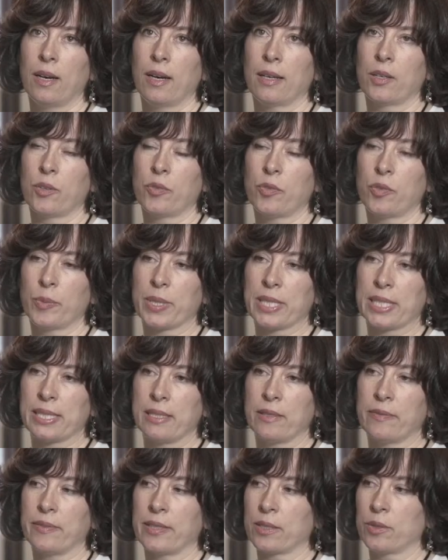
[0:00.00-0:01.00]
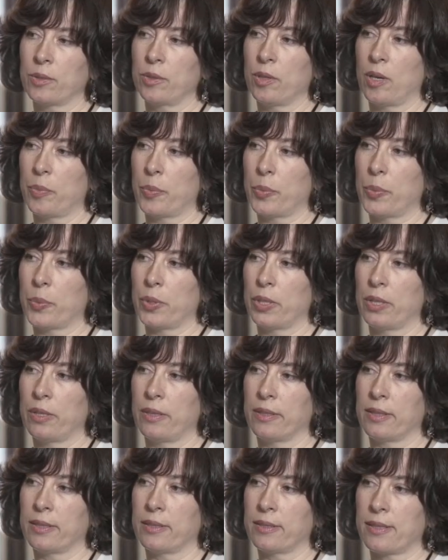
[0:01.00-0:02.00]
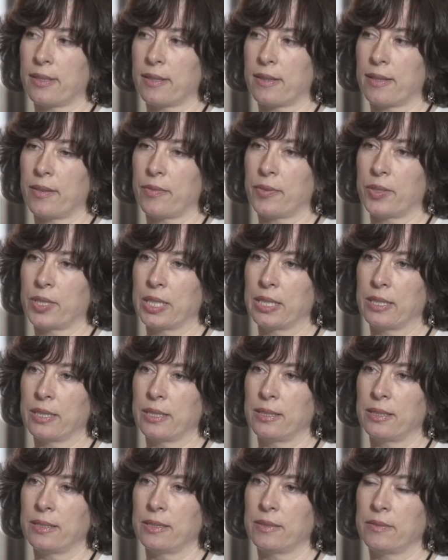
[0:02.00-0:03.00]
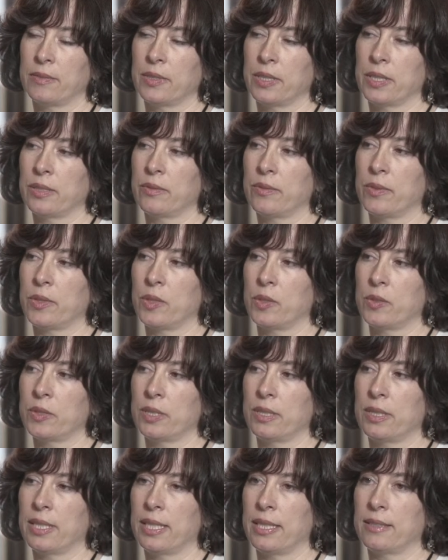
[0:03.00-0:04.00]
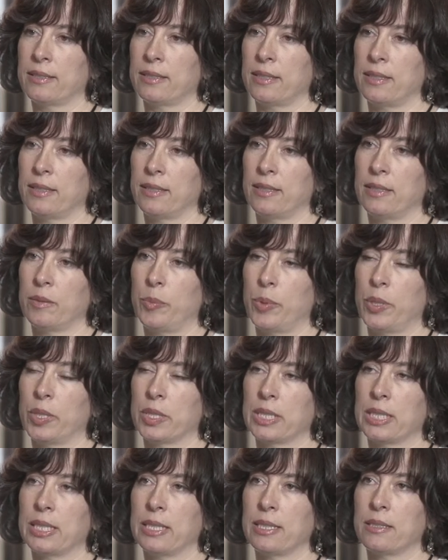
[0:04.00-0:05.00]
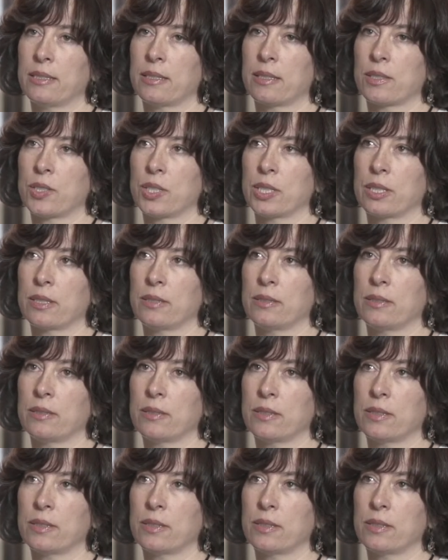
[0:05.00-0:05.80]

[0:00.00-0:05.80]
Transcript: I know for myself, I grew up in South Africa, very involved in the anti-apartheid struggle.